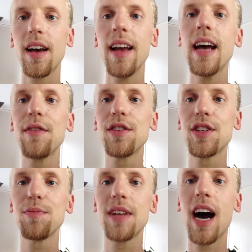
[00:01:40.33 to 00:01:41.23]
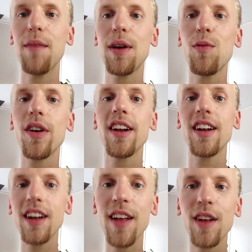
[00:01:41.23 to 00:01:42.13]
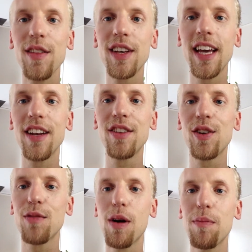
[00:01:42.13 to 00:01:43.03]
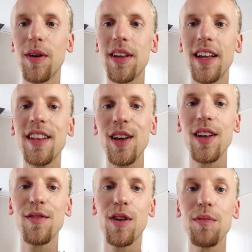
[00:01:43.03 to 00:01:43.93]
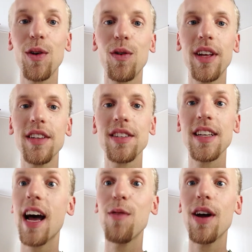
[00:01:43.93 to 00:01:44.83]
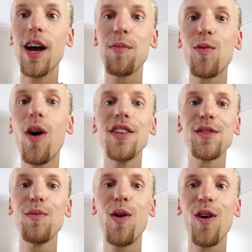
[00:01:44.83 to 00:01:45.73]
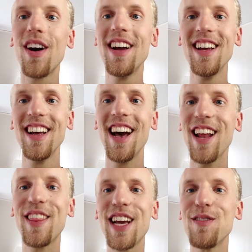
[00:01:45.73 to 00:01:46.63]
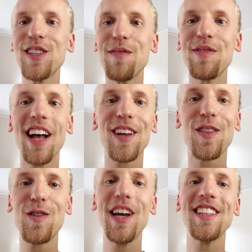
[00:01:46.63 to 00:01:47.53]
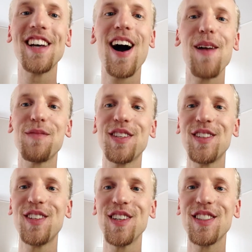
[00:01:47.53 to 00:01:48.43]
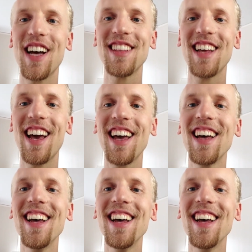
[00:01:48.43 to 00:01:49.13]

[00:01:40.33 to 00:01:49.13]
And after some time, he wanted another kid to come up from the audience. And I ran up once more. And I think it was up like three times just that day.